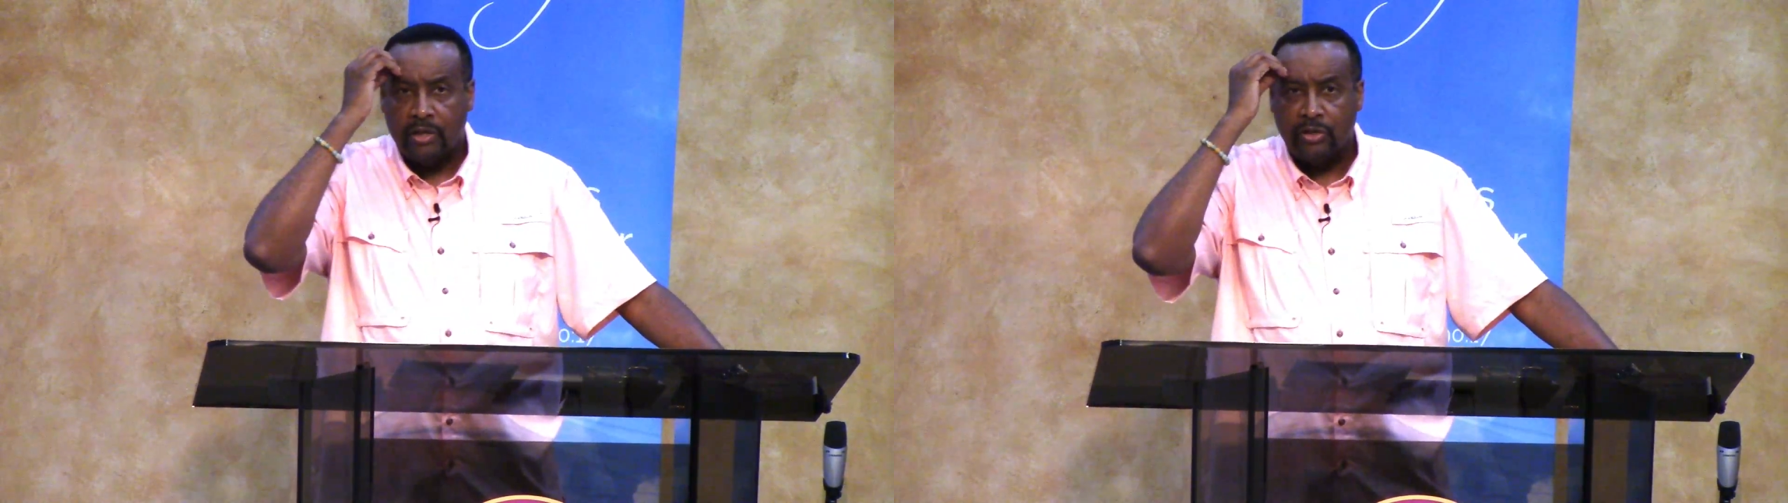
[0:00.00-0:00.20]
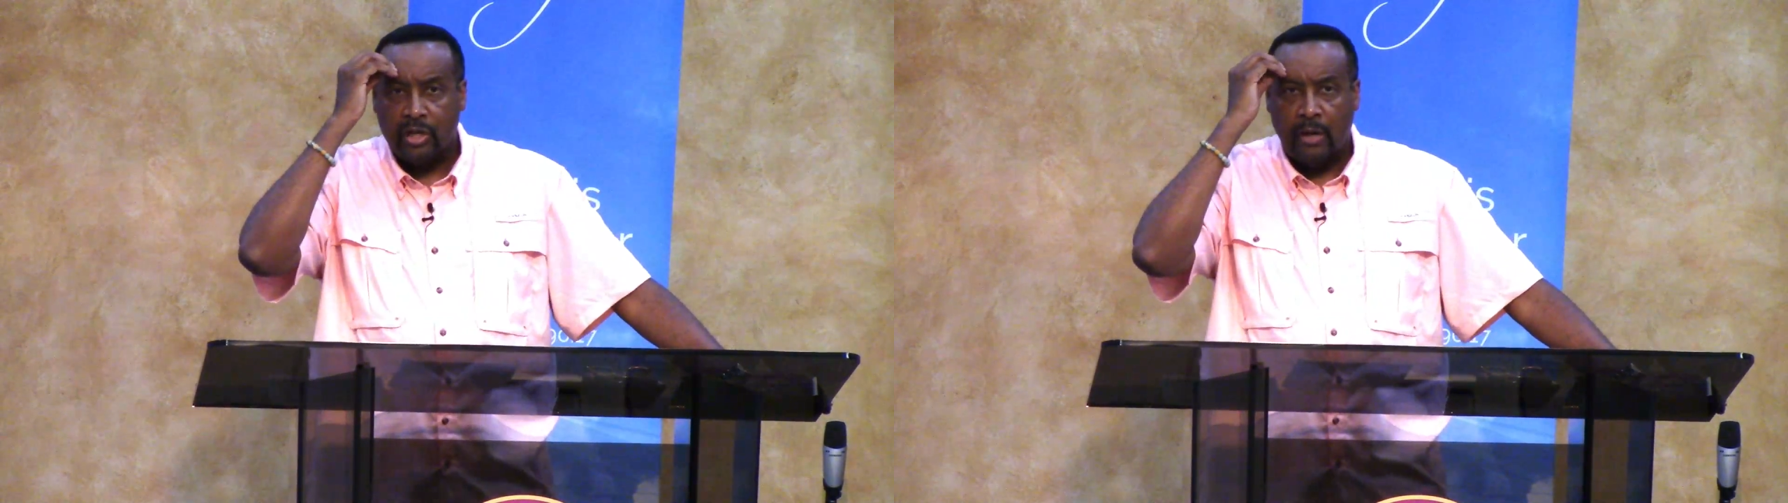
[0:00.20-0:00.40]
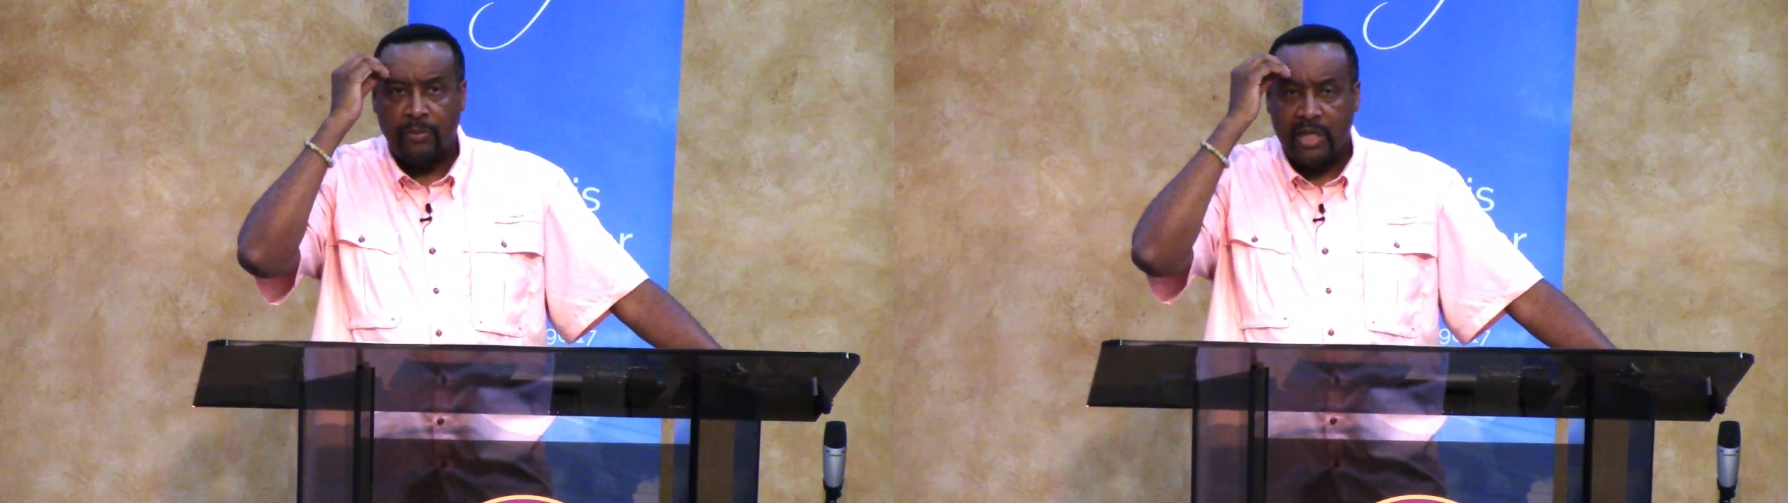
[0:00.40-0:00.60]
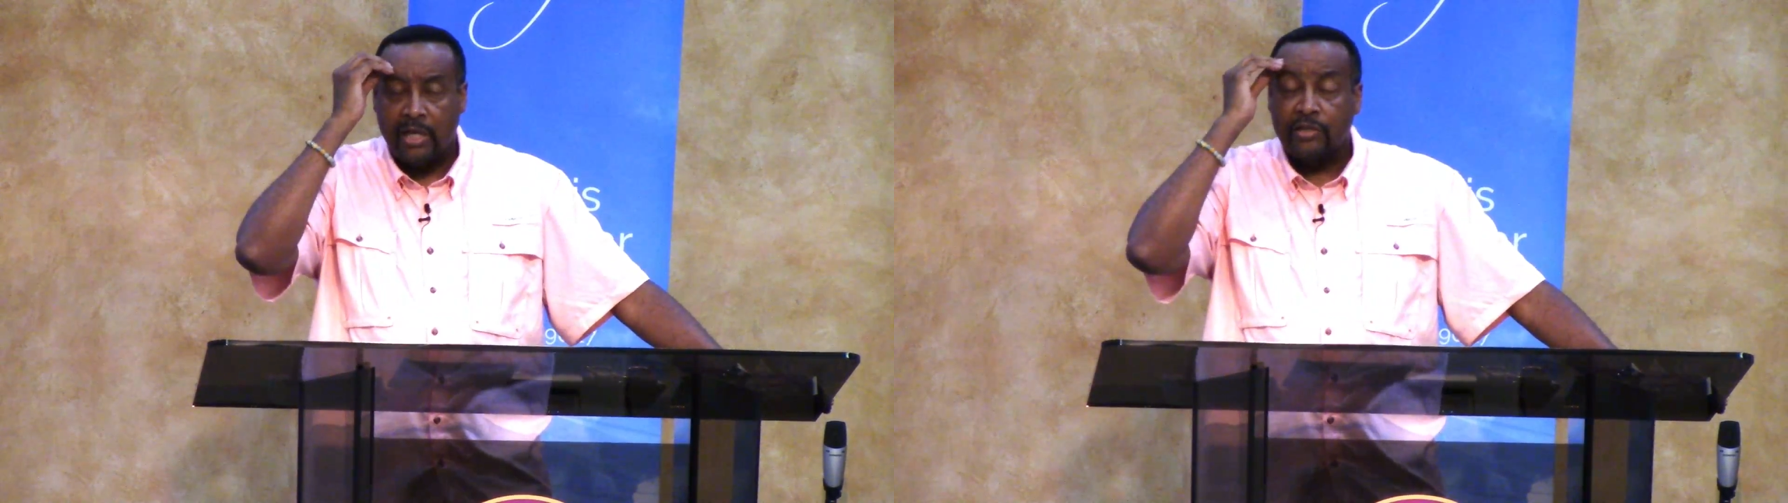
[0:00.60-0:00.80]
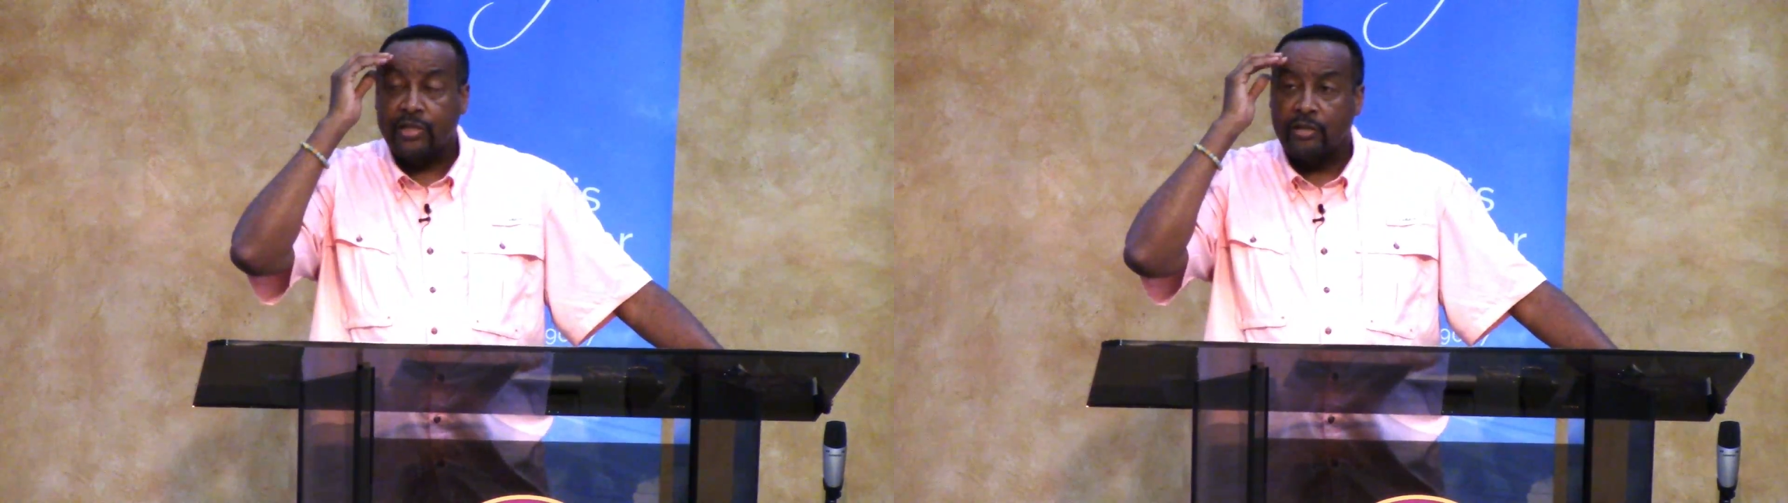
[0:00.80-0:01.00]
to come to
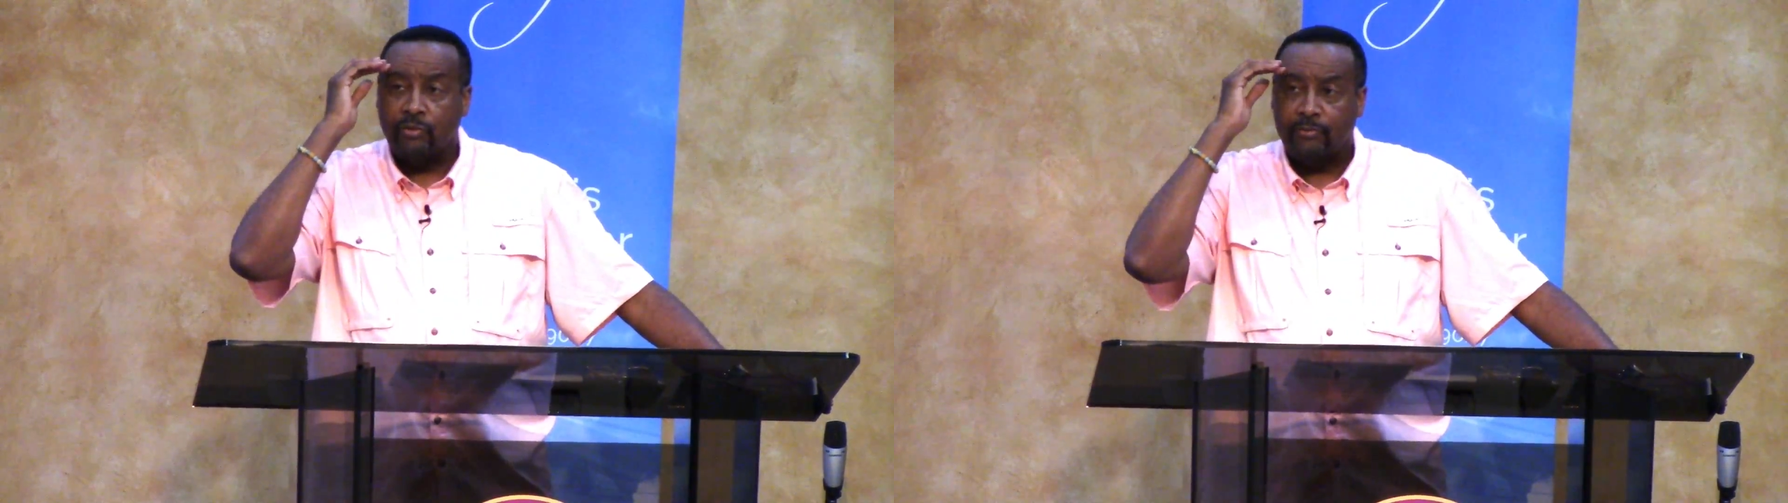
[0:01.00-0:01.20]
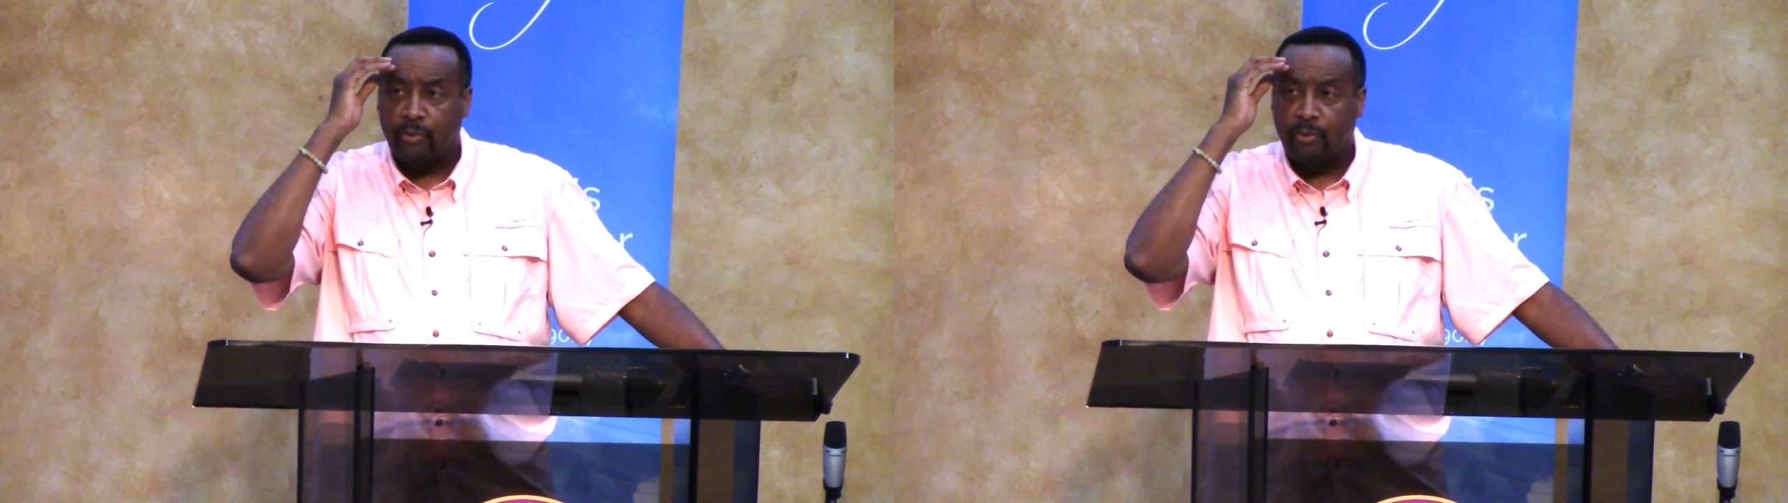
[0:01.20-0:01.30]
intercessory